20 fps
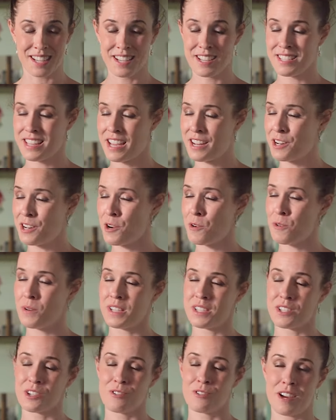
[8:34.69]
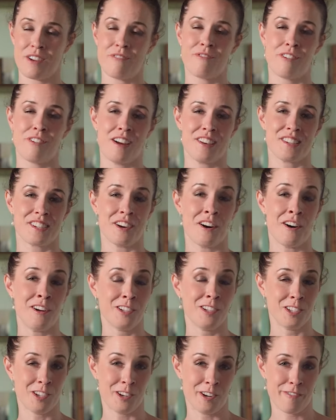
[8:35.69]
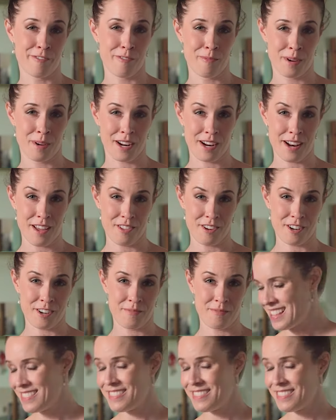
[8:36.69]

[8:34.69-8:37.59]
Because I know it's great for us to all learn from one another.